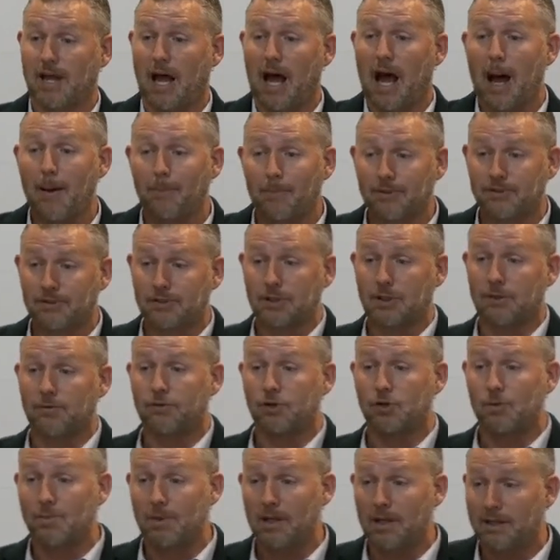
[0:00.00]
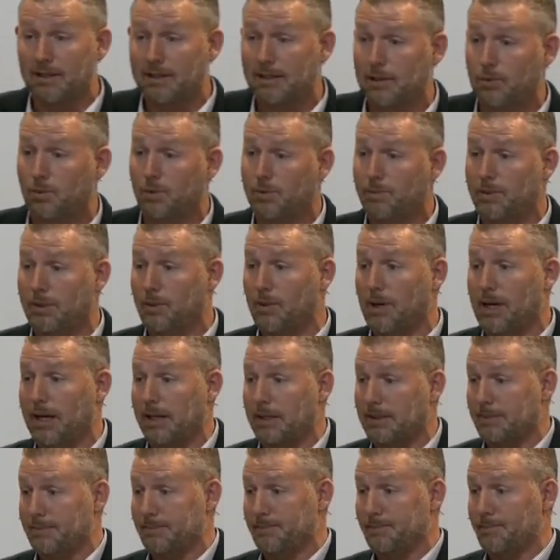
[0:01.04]
opposite of humility would be what?
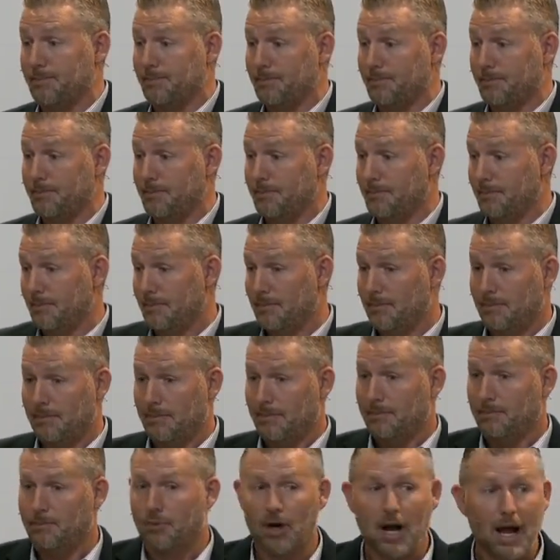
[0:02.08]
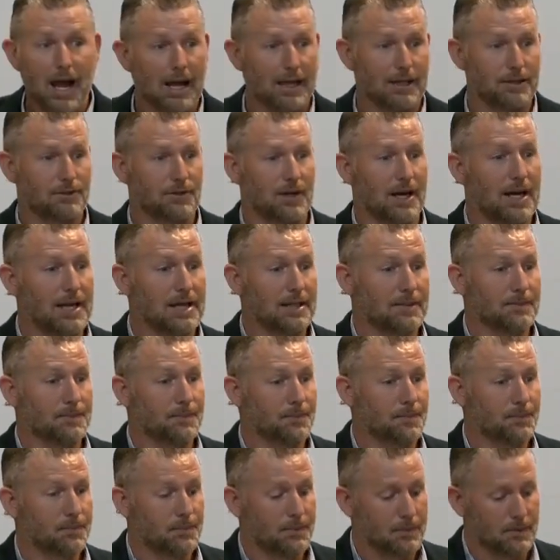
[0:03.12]
Pride, right?
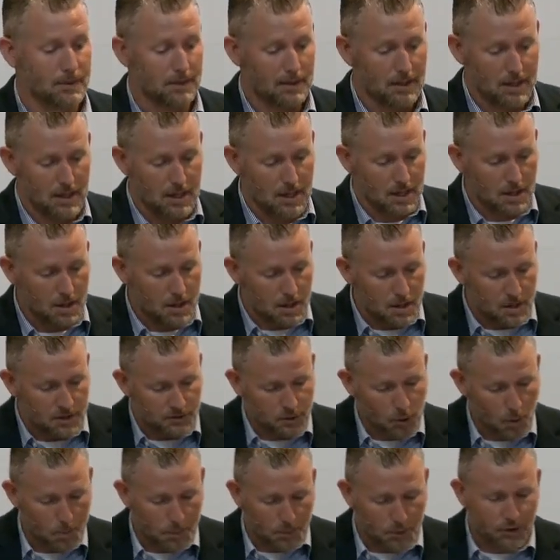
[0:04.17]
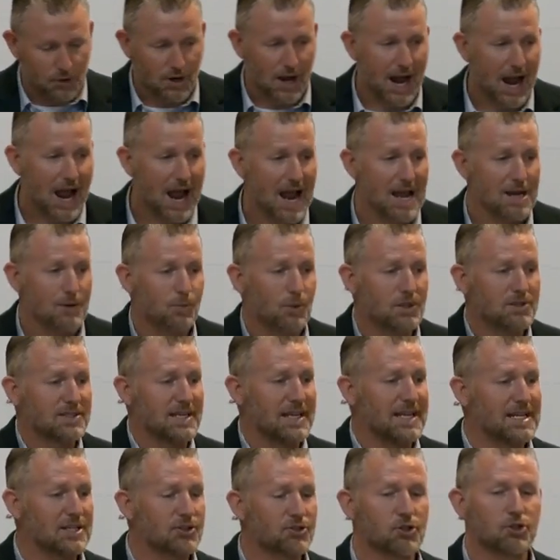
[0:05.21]
So pride was
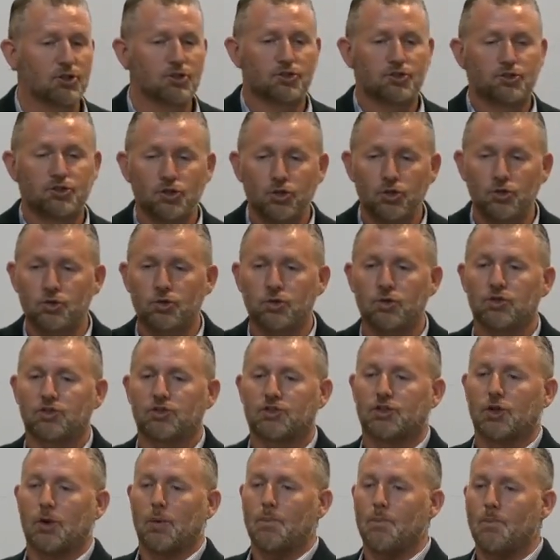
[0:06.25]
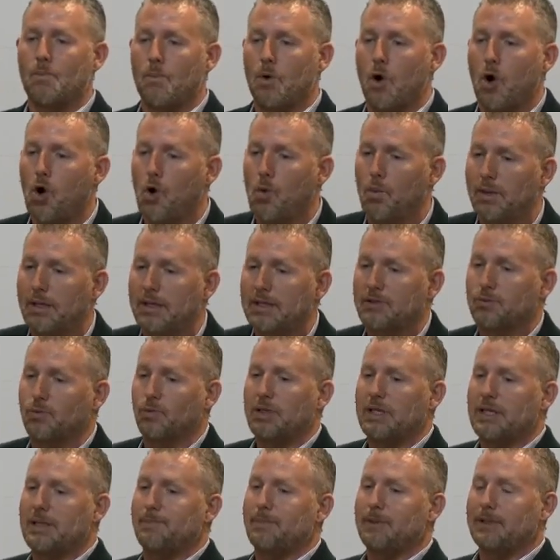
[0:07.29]
introduced the moment
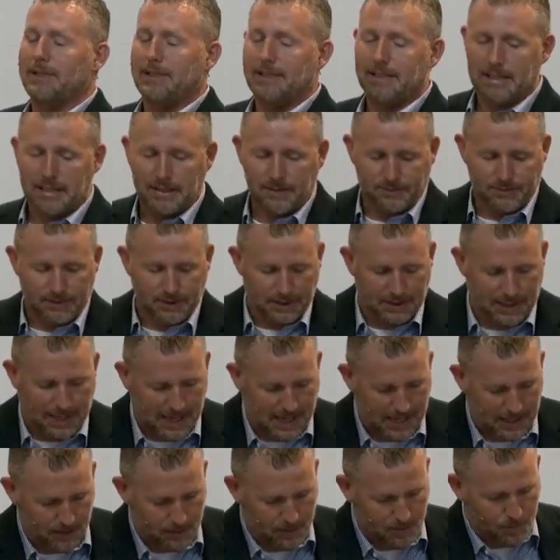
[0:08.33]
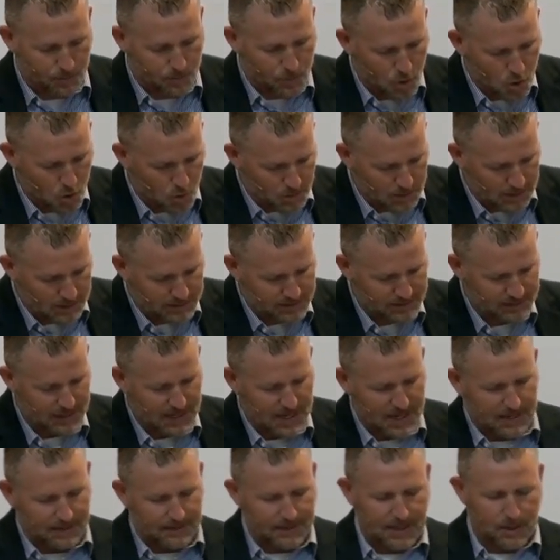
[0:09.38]
we believed the lie, the moment
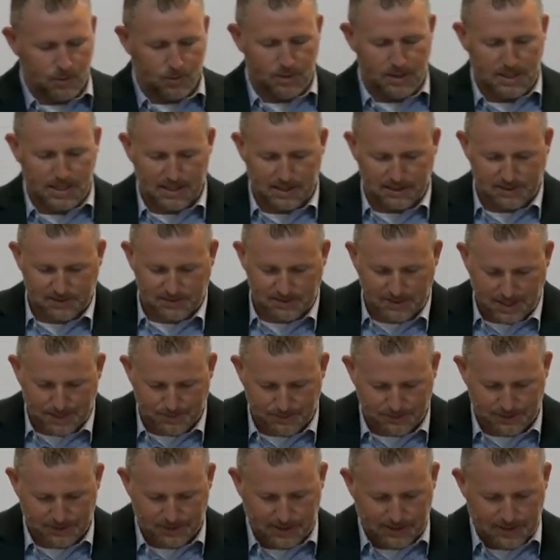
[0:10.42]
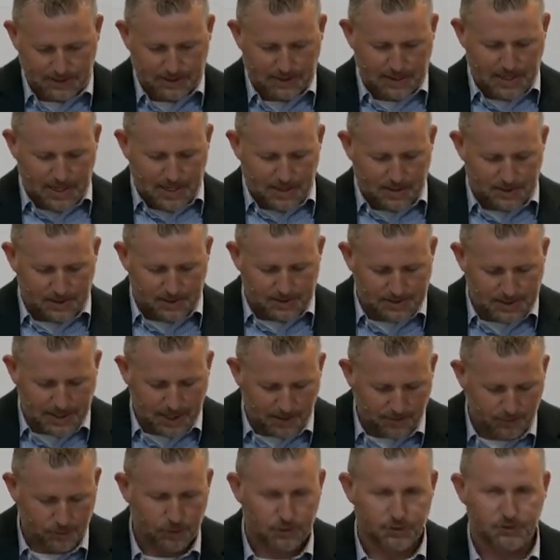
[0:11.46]
that we accepted the
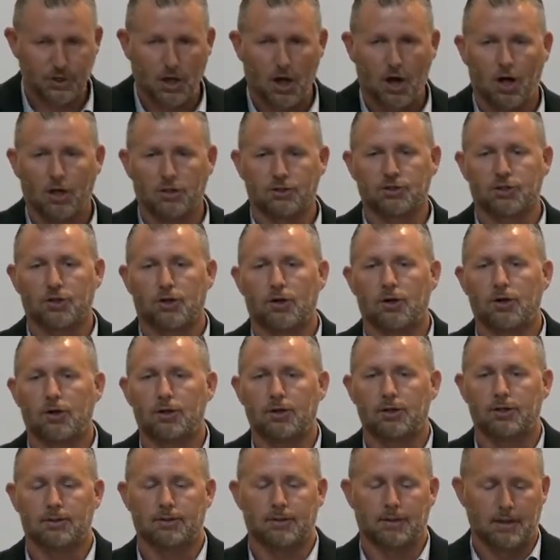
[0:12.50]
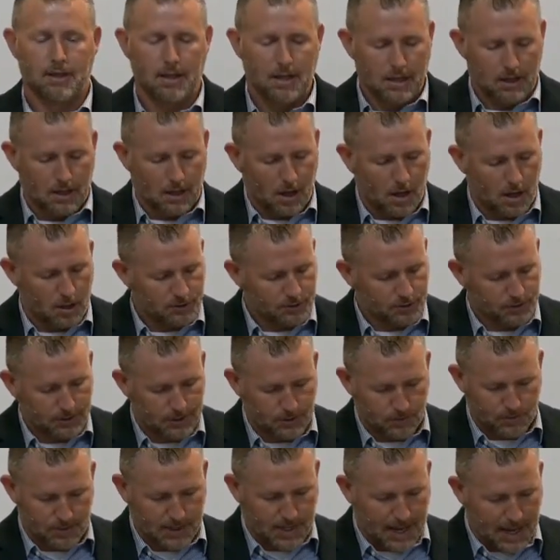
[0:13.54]
devil's altern-
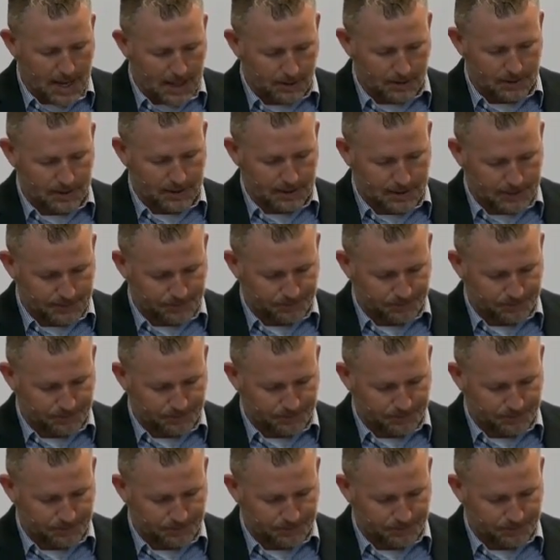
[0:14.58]
alternate reality.